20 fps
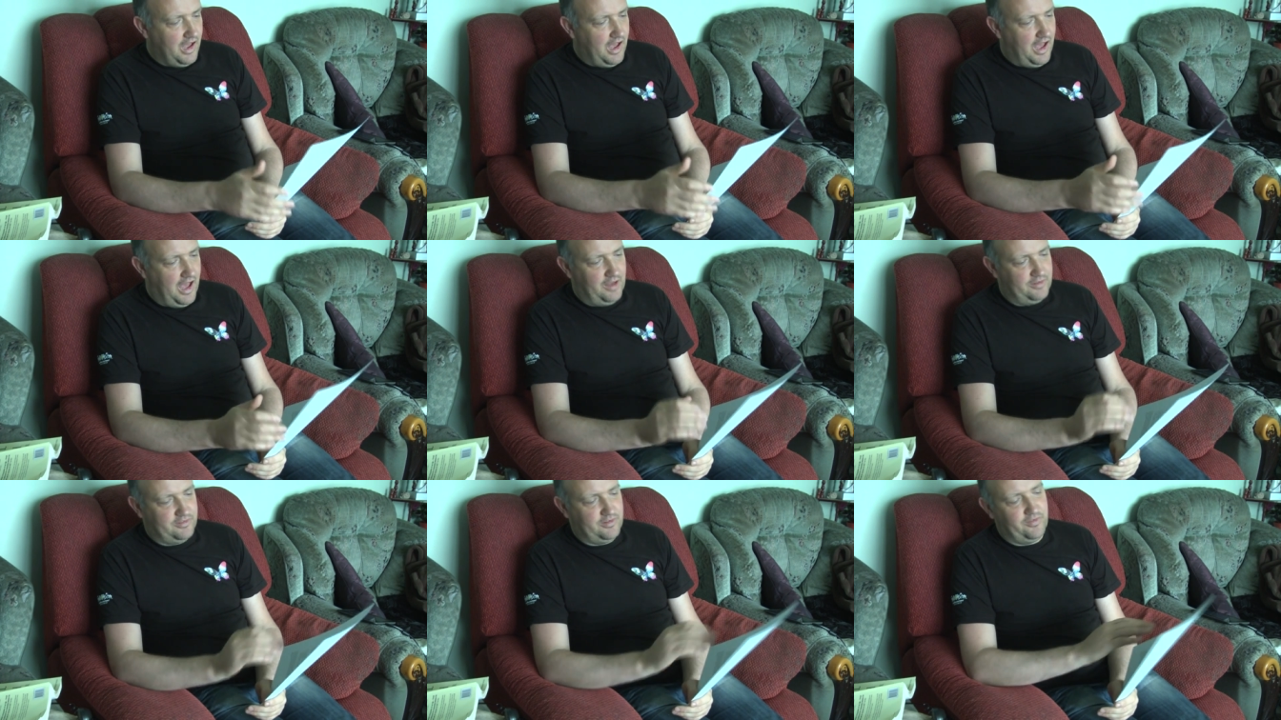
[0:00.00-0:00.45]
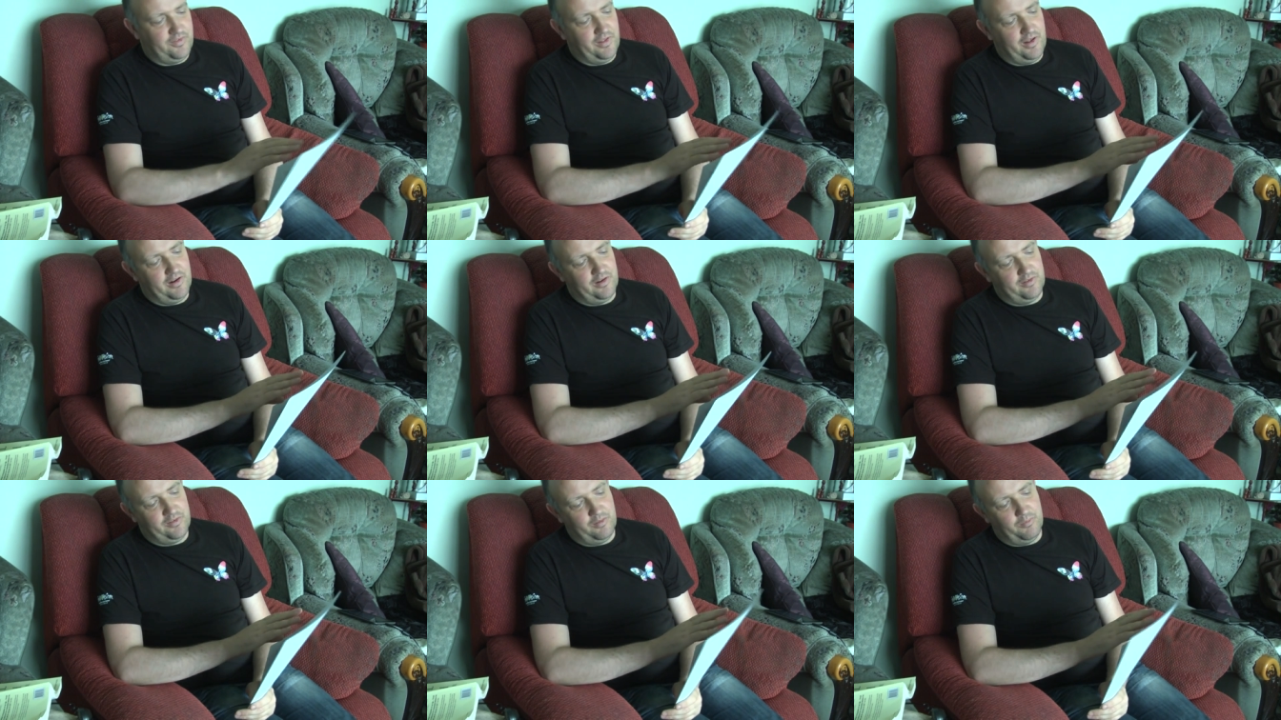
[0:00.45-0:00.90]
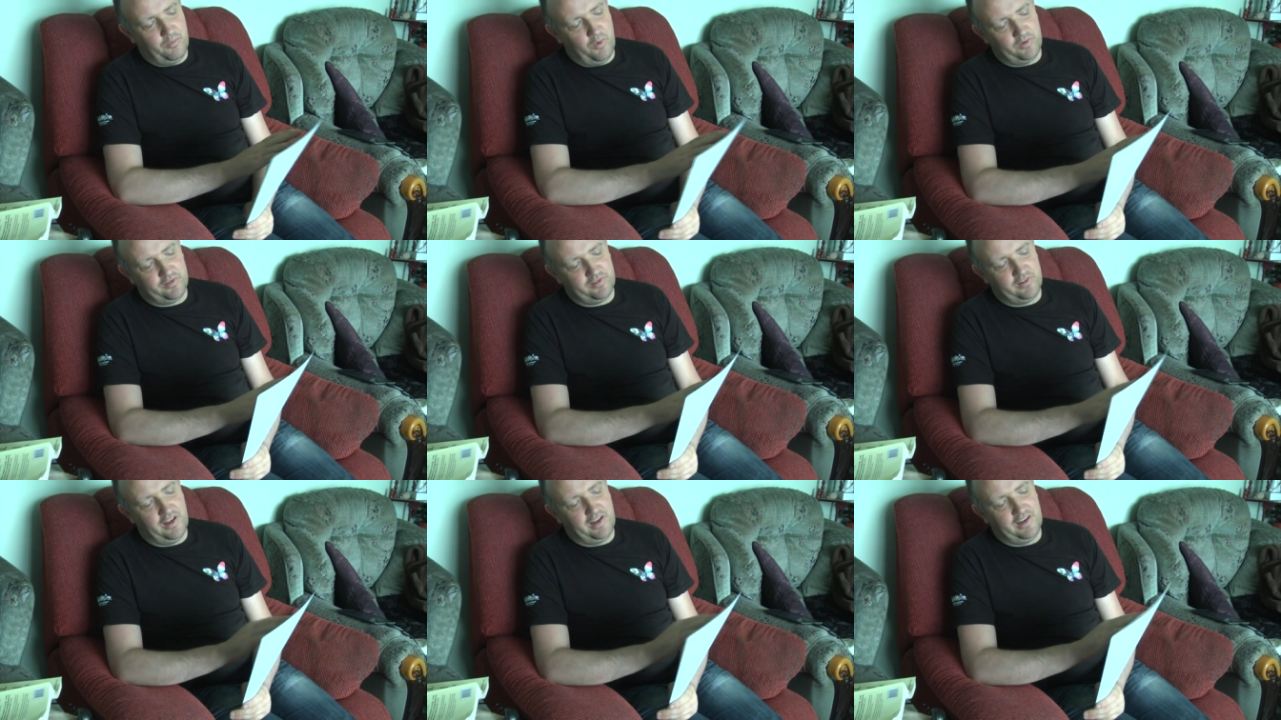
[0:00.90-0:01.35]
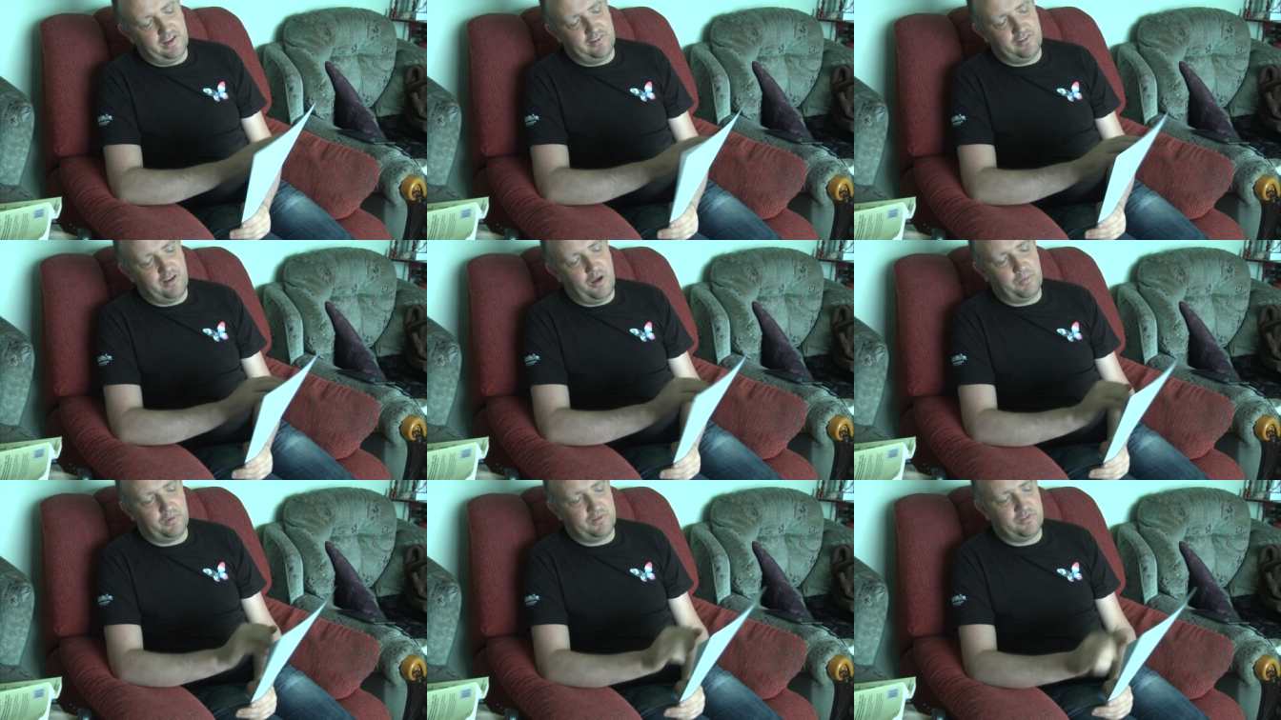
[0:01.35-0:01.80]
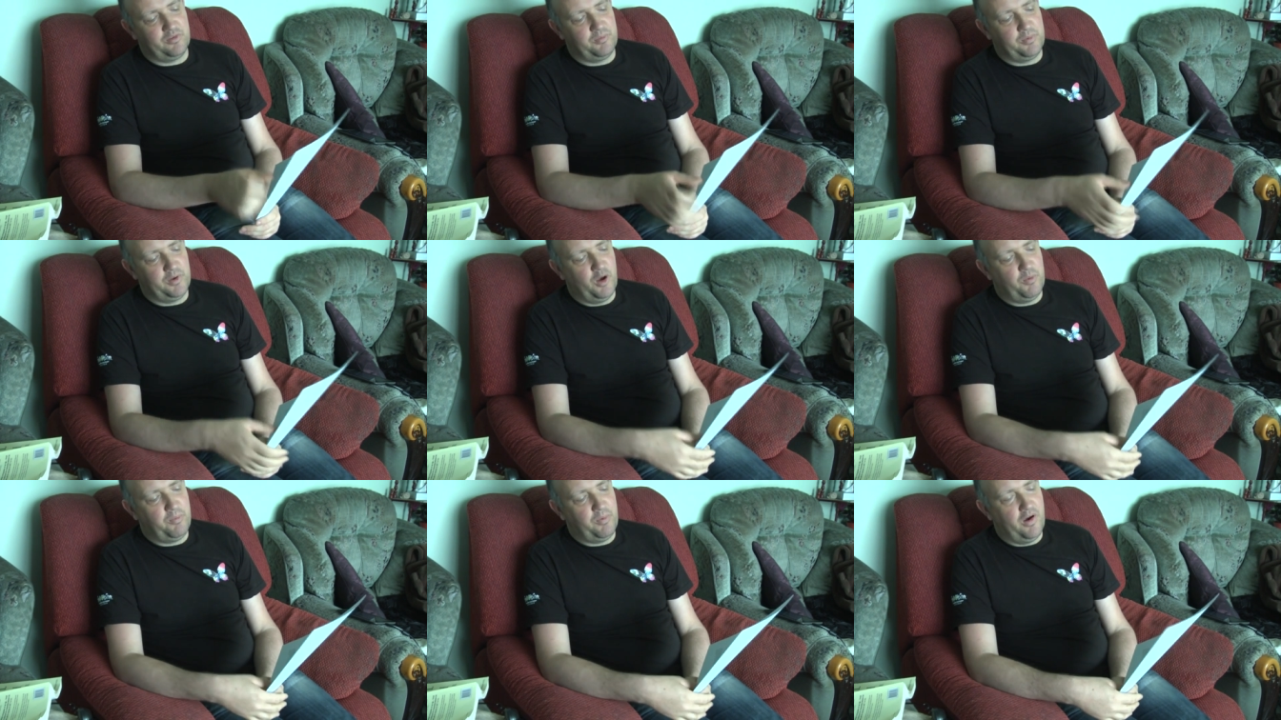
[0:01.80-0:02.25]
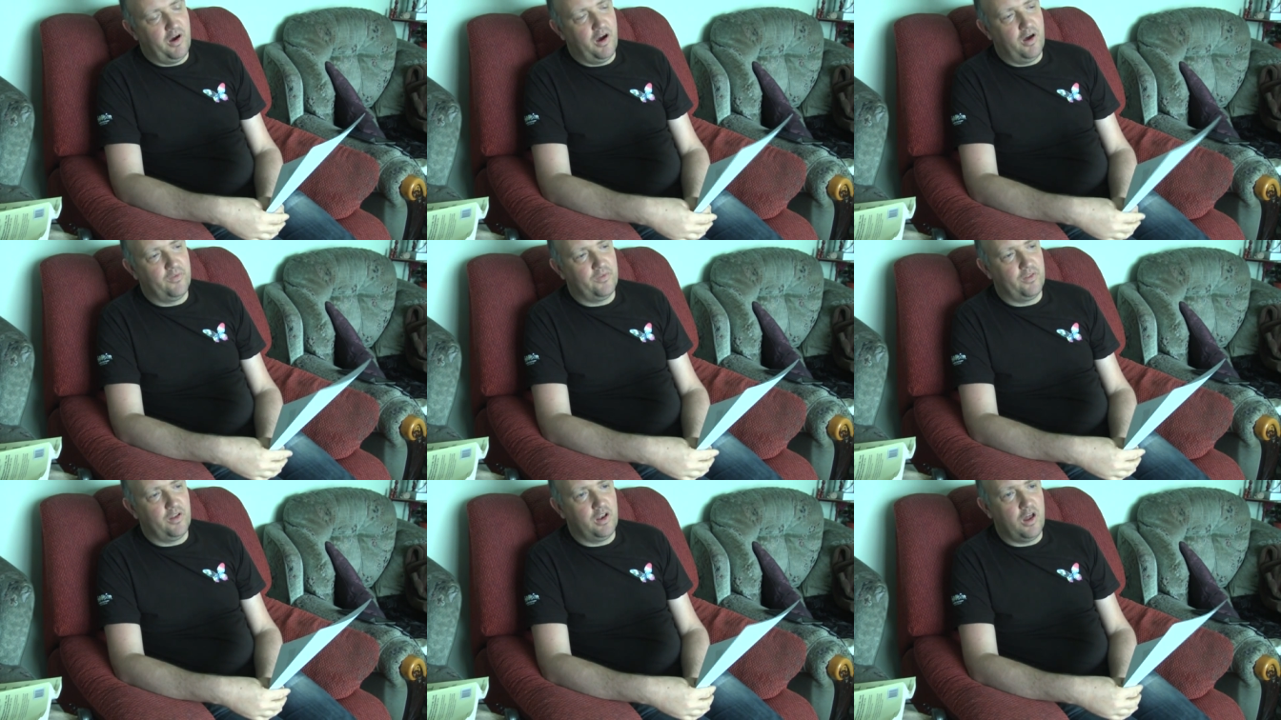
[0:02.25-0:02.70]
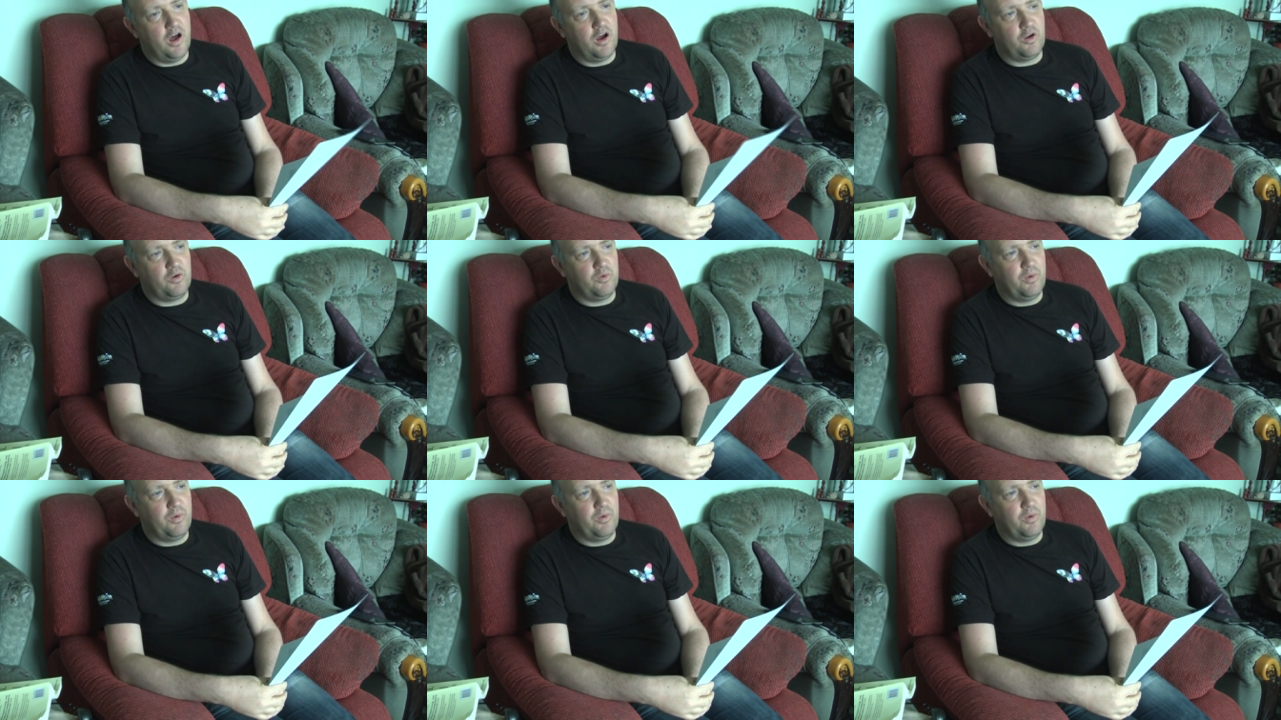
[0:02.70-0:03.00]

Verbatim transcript: Uh, so they're the most likely topics to be up on the long